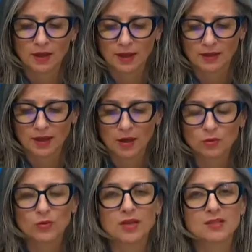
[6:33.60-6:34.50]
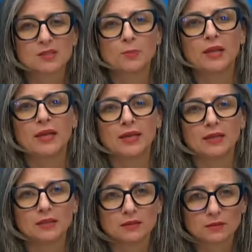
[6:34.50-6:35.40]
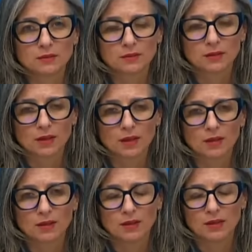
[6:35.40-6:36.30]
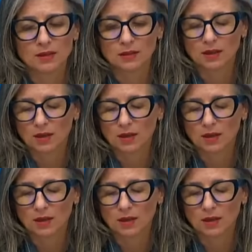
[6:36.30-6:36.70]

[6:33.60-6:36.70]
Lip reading: And how do we explain the